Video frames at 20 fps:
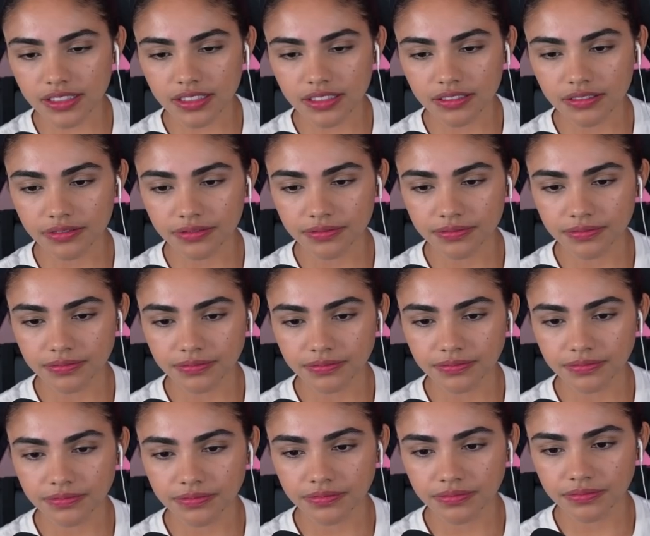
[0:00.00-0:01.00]

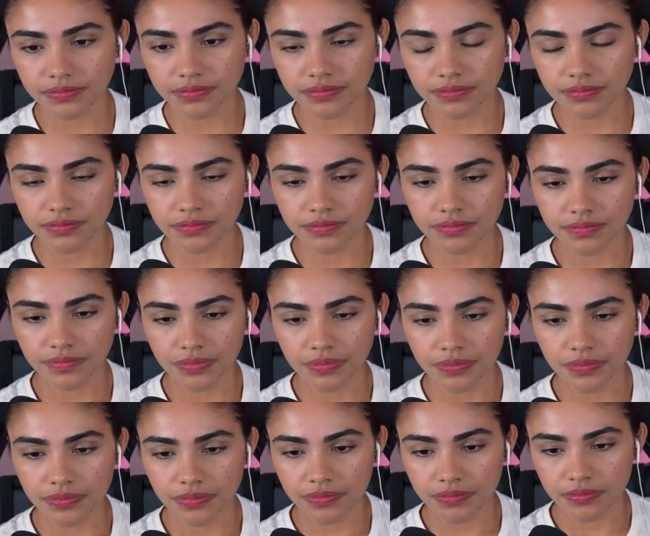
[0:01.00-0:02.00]

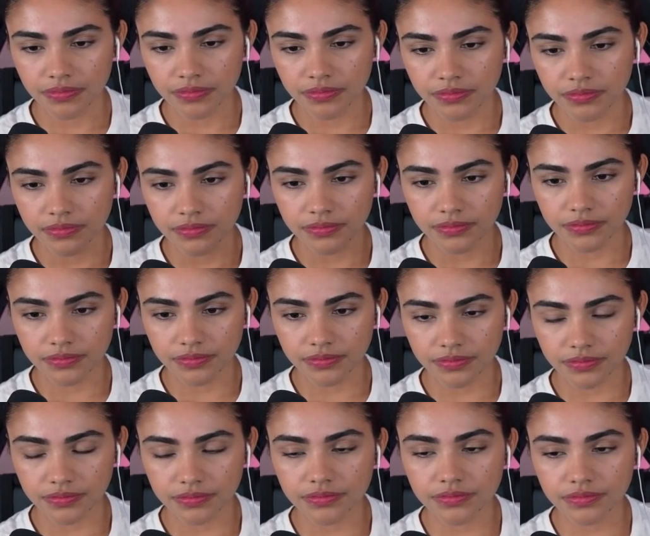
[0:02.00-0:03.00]

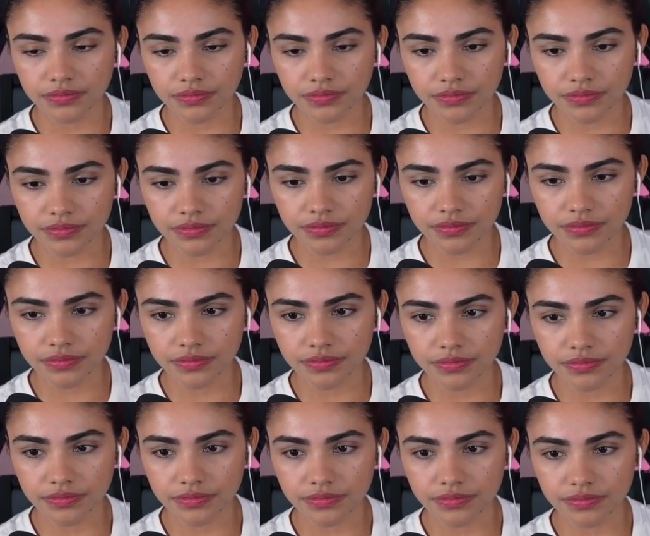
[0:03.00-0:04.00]

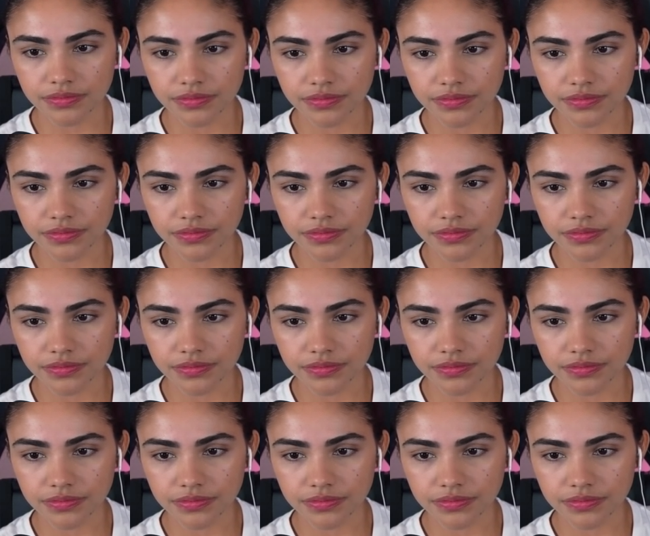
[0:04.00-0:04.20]
(not speaking)